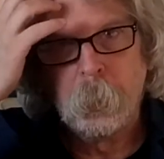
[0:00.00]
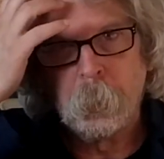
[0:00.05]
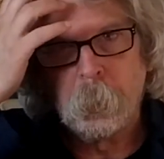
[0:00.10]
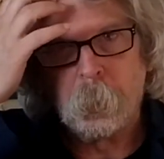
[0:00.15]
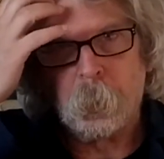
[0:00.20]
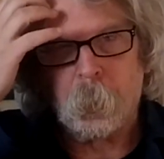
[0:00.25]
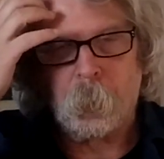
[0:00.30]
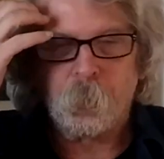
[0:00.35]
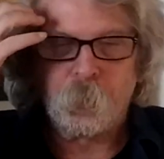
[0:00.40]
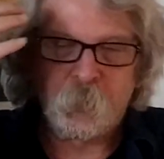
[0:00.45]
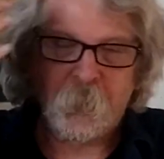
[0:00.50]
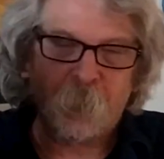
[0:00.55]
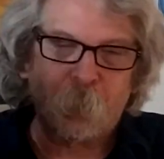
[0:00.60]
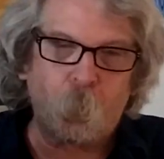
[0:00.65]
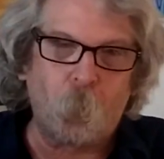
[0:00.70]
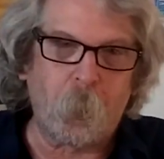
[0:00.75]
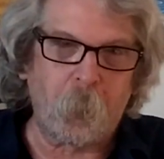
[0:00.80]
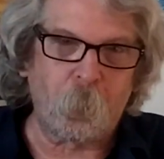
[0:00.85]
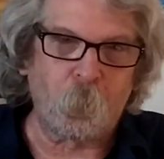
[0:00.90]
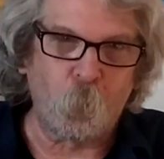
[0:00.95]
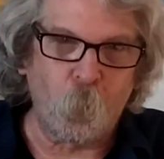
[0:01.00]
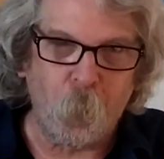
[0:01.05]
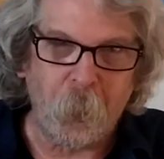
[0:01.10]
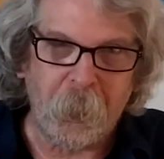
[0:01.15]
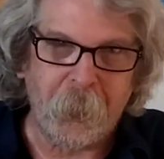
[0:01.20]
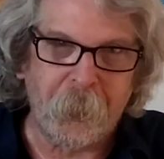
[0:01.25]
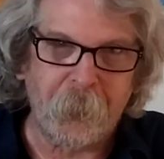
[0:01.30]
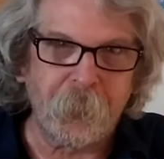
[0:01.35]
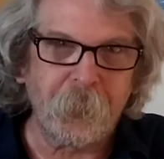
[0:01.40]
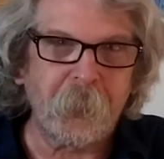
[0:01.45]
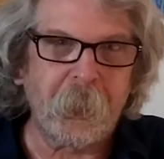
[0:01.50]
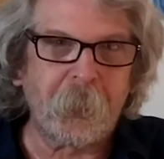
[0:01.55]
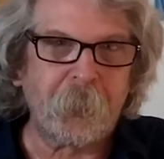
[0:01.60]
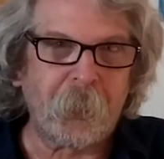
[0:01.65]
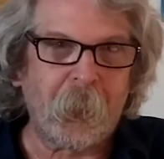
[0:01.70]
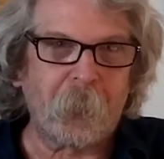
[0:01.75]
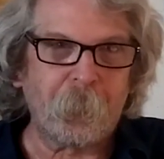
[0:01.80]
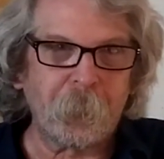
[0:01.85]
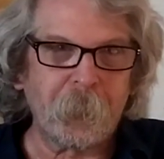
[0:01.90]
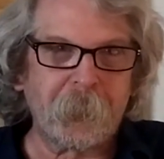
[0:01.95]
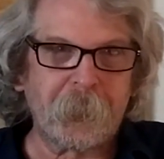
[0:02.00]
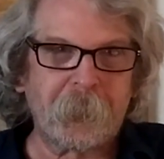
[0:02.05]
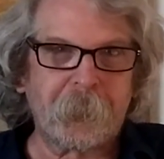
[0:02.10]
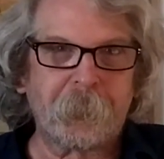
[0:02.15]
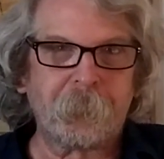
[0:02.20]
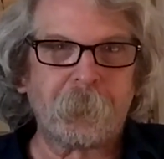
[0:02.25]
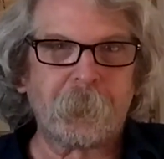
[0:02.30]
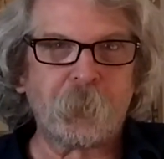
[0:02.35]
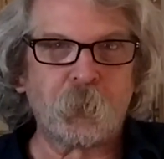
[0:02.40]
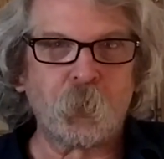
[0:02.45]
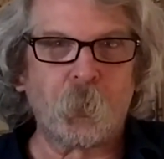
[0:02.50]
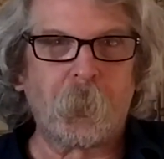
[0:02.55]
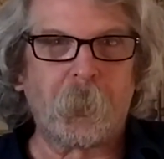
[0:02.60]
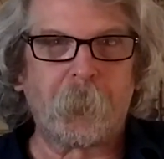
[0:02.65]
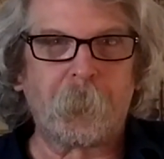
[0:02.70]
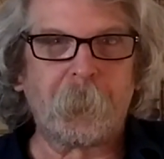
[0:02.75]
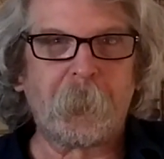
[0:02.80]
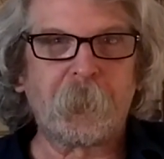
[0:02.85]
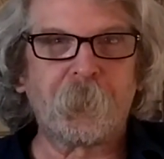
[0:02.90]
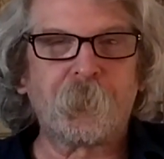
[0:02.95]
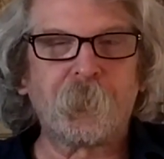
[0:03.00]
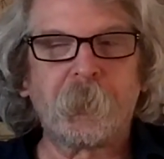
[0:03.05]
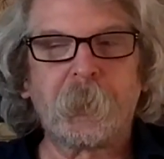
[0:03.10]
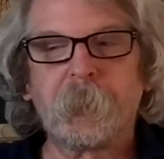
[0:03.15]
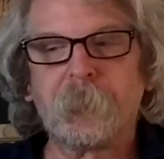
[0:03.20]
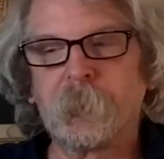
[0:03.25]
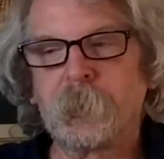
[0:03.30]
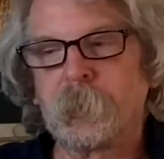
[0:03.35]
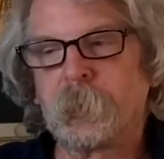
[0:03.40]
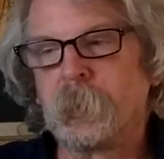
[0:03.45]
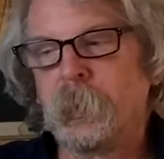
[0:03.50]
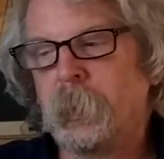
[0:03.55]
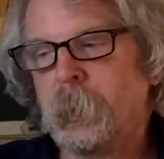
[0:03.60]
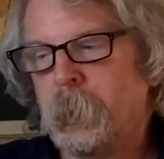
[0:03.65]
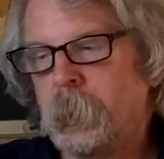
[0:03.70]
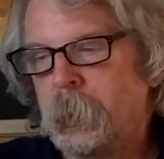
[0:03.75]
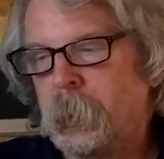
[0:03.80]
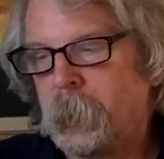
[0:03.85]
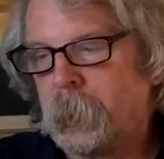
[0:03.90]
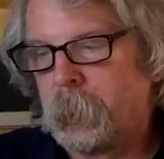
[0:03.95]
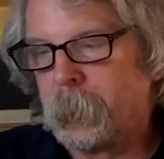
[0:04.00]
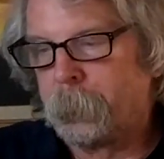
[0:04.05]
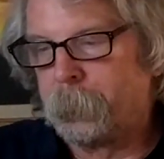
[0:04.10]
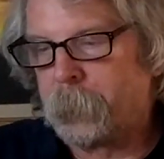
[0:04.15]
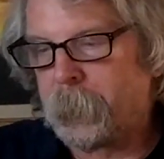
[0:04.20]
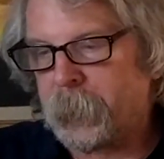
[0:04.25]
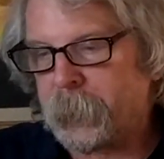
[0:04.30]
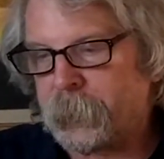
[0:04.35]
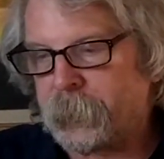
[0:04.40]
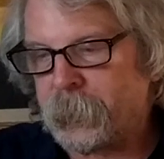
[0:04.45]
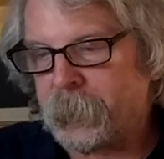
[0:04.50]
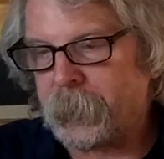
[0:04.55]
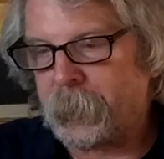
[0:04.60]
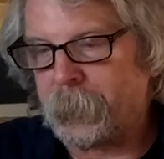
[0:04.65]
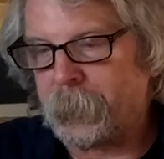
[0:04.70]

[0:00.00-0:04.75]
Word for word: or who just want to win and not really enjoy the mystery of it. But uh,